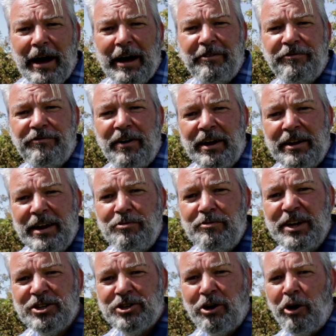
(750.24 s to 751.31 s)
I finally
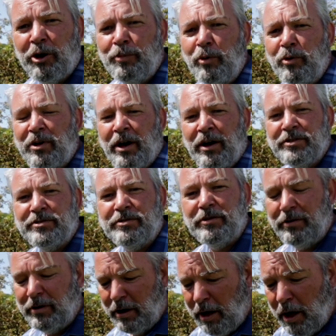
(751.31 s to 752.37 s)
reached Ogmore Castle,